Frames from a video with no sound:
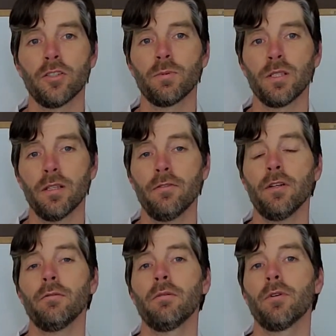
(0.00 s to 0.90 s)

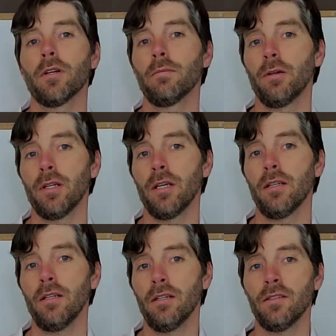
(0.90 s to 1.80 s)
Specifically, we worry about kidney
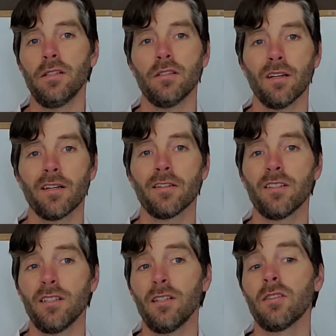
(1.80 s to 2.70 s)
disease, heart
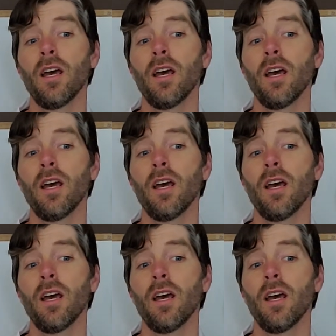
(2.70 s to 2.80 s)
disease,